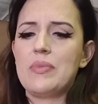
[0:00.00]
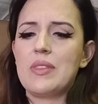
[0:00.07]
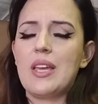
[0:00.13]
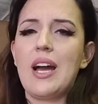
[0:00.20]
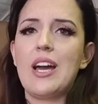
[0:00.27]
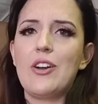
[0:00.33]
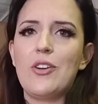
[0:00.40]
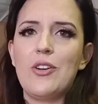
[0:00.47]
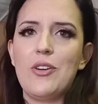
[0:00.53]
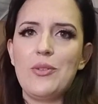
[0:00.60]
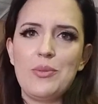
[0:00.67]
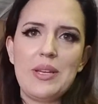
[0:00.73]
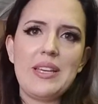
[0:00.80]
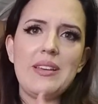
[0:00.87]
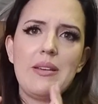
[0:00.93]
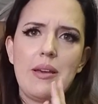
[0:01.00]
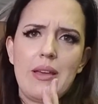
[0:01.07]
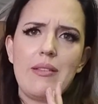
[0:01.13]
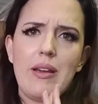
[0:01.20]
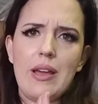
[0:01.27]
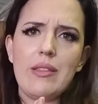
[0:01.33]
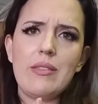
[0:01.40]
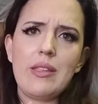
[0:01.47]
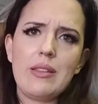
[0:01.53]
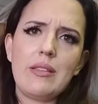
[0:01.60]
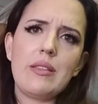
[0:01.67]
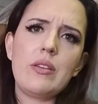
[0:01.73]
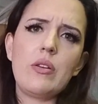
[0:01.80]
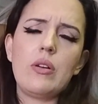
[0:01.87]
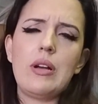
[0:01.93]
I don't know, I think
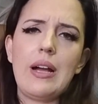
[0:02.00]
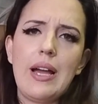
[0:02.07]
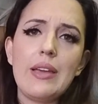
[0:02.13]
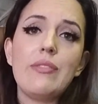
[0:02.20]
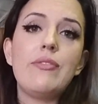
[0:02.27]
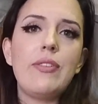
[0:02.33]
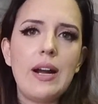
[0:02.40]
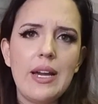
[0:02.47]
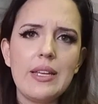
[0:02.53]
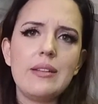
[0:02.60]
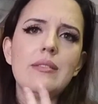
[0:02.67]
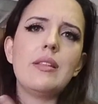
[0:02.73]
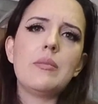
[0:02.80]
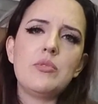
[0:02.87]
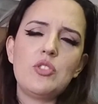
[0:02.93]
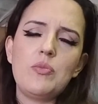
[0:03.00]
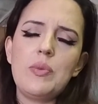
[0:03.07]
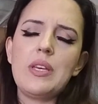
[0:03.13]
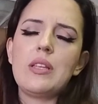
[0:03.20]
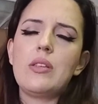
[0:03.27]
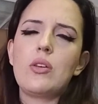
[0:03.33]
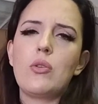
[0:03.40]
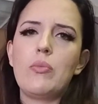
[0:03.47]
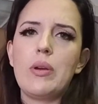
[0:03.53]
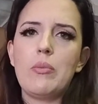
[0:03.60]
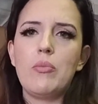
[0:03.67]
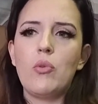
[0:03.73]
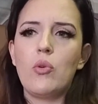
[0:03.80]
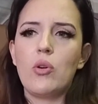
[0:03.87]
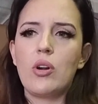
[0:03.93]
that I find them to be a little bit
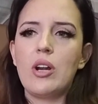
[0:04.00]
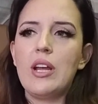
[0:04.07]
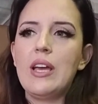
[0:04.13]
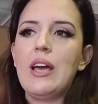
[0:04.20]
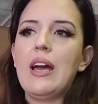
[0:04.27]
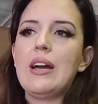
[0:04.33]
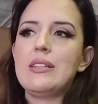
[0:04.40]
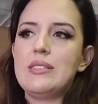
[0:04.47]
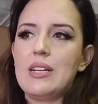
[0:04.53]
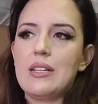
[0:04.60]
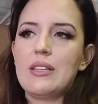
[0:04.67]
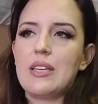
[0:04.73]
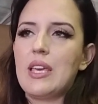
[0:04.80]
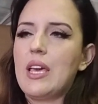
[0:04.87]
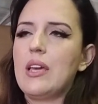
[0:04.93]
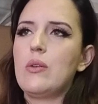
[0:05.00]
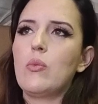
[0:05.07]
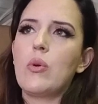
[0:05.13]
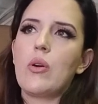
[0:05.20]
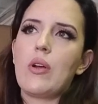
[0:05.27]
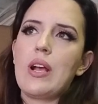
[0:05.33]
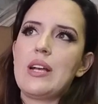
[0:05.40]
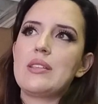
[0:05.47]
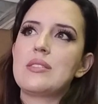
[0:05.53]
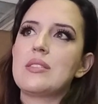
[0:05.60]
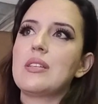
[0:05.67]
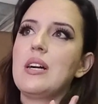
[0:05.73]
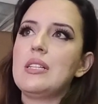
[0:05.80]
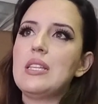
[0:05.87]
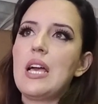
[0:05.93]
more delicate, whereas
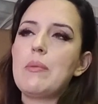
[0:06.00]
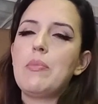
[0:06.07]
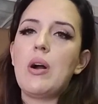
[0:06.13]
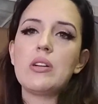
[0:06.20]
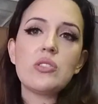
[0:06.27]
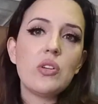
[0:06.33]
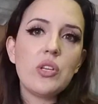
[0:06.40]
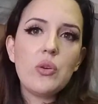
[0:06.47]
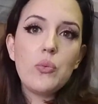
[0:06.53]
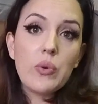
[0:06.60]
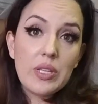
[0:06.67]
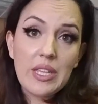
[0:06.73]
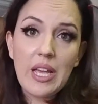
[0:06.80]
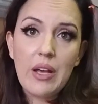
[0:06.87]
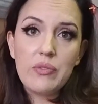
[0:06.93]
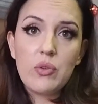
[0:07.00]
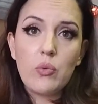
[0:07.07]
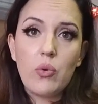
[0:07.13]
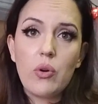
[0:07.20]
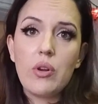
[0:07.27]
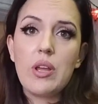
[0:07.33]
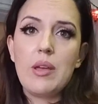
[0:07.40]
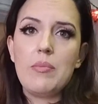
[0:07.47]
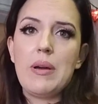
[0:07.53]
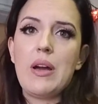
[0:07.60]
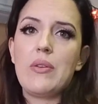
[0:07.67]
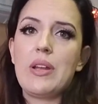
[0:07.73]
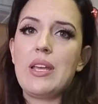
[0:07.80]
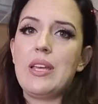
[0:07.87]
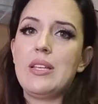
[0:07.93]
a light box, all you really have to worry
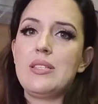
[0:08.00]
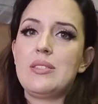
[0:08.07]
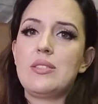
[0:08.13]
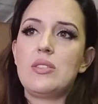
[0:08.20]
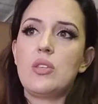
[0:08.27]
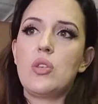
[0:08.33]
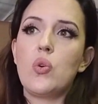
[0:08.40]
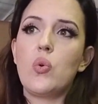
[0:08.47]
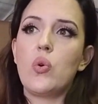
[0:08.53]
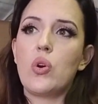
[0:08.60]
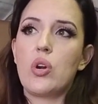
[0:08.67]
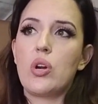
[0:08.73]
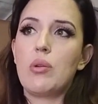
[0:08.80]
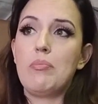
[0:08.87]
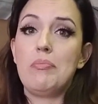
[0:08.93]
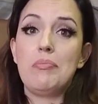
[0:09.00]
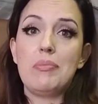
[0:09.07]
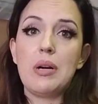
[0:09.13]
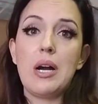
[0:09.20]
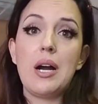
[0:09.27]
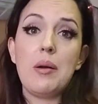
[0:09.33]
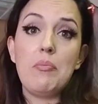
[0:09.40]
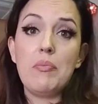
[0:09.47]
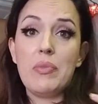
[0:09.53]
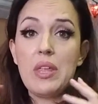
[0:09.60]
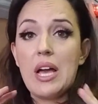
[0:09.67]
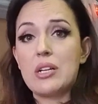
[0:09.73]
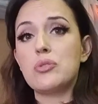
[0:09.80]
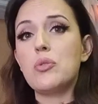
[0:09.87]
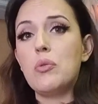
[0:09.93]
about is your the
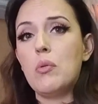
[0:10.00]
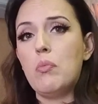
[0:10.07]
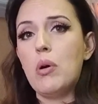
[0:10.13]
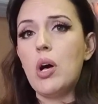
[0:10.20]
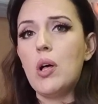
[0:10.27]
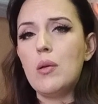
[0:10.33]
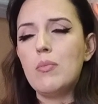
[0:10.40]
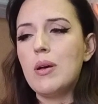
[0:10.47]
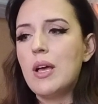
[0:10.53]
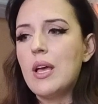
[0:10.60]
actual bulb.